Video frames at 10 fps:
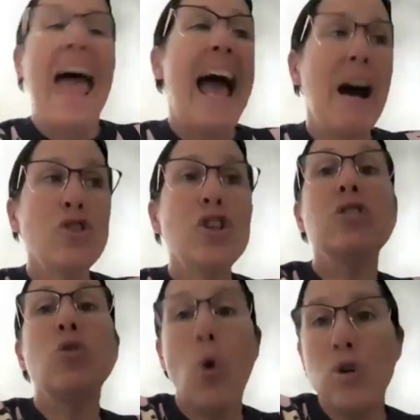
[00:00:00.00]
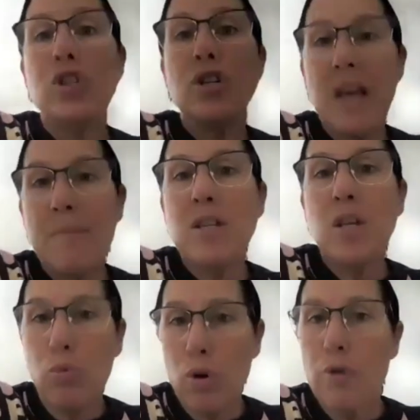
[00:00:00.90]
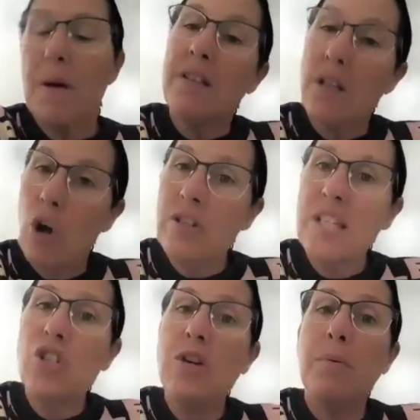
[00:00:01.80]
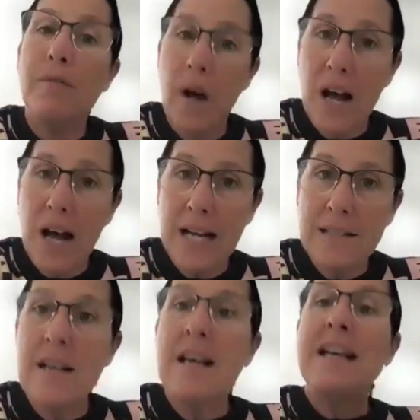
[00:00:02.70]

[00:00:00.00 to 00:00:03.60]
how she talks to them in the group and the content she provides